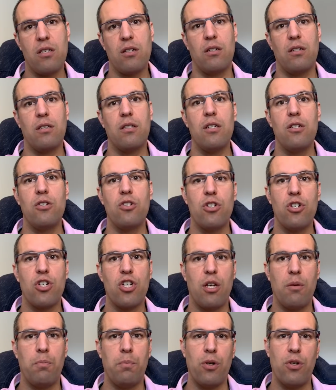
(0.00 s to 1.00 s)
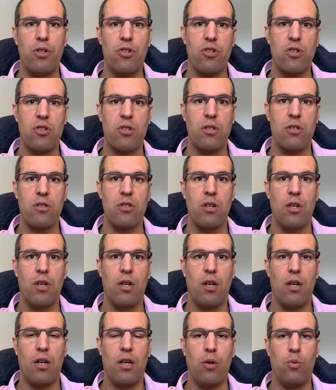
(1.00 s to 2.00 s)
contingent share purchases
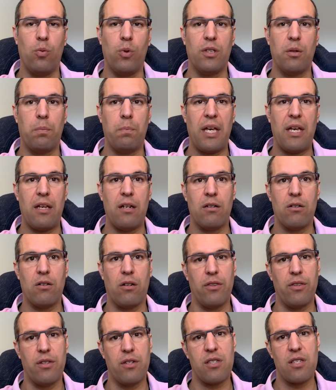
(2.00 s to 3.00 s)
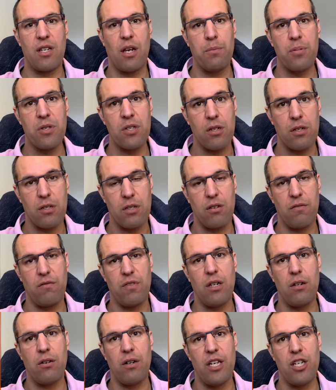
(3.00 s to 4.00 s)
will depend on the substance of
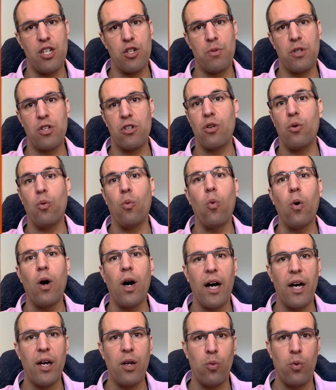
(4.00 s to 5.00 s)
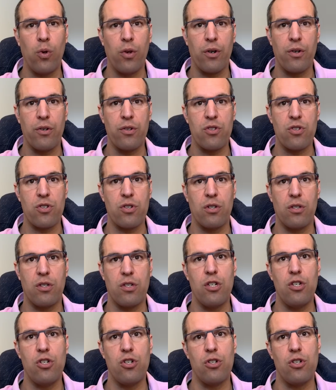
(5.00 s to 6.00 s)
the arrangement. Why were those
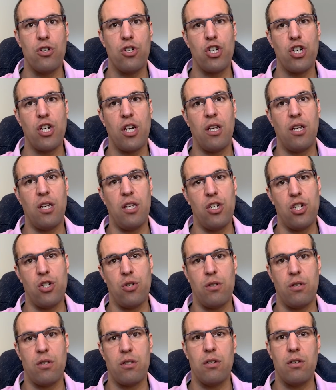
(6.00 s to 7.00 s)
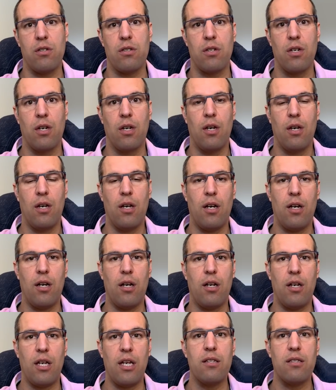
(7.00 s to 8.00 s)
contingent share issuances
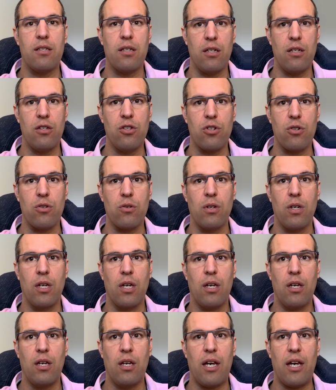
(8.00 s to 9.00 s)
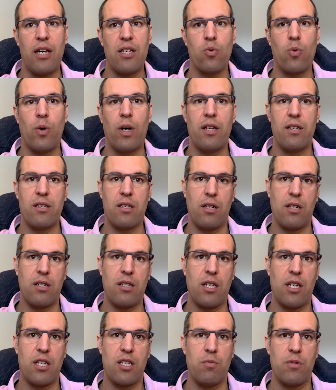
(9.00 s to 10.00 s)
entered into, as well as an
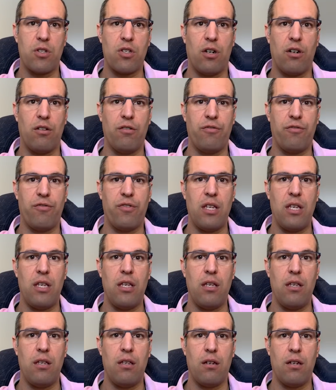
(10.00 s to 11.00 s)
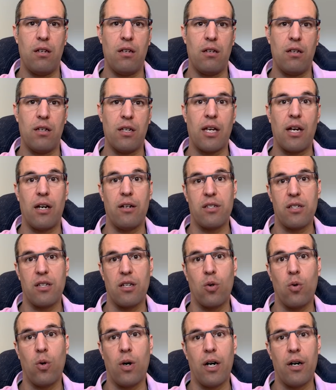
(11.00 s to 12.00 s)
assessment of the accounting
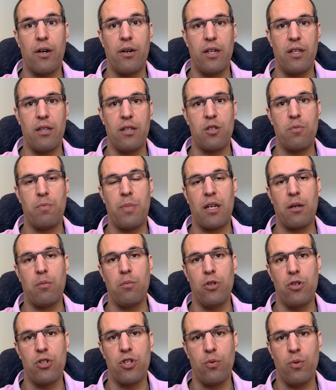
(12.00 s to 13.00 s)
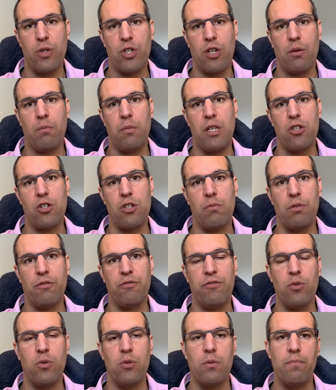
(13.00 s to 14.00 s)
acquirer in the SPAC merger, which I mentioned
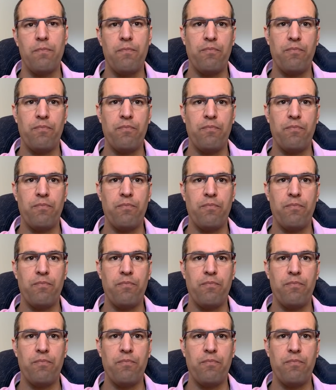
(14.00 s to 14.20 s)
before.